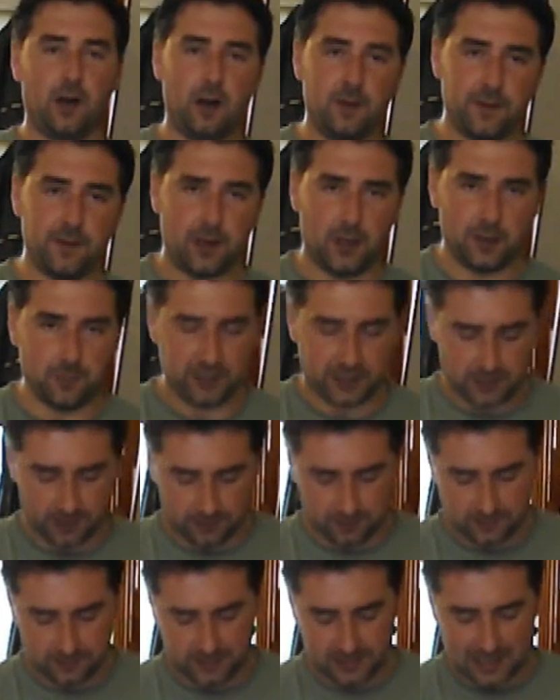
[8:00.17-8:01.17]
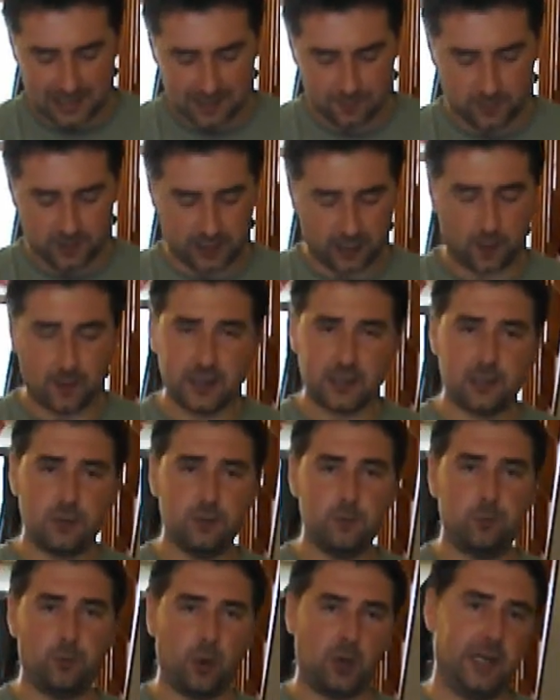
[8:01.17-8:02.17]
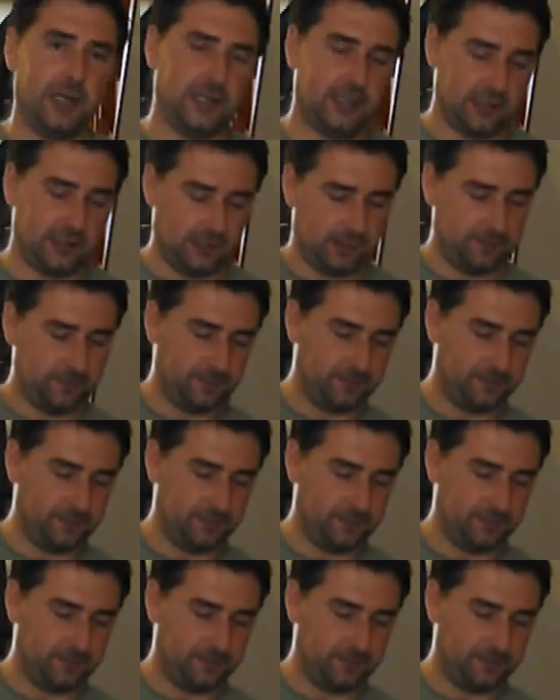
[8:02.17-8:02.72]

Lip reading: on the hob it goes, and we're going to boil it.